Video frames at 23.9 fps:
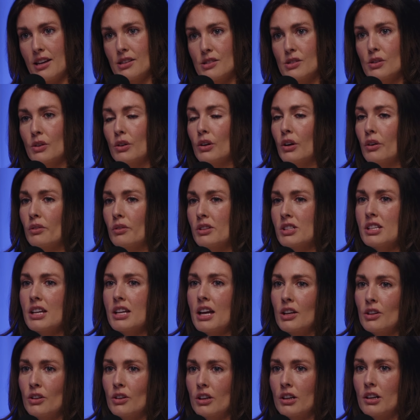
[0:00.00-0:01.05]
So originally I
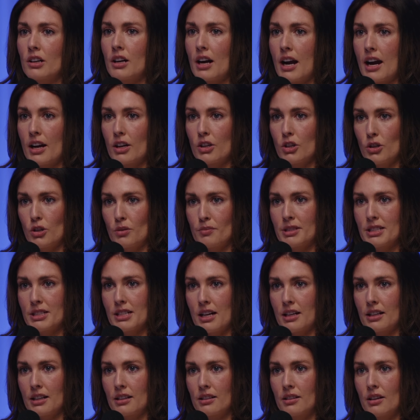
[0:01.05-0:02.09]
know Crowdcube
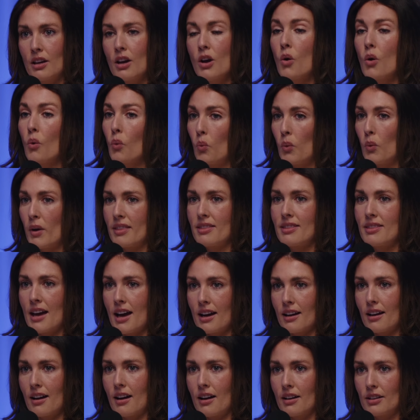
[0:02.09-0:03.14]
started with that
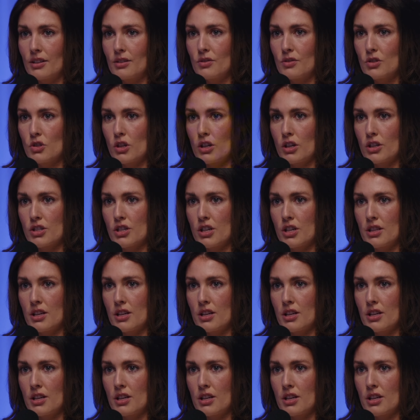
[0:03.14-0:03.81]
kind of structure